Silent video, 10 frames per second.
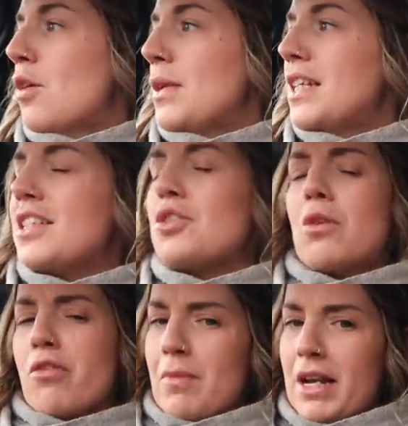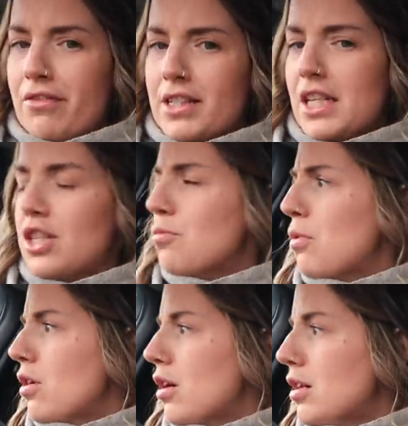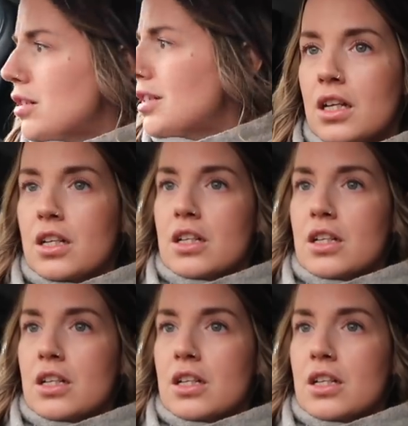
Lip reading: Been listening to a lot of manifestation podcasts,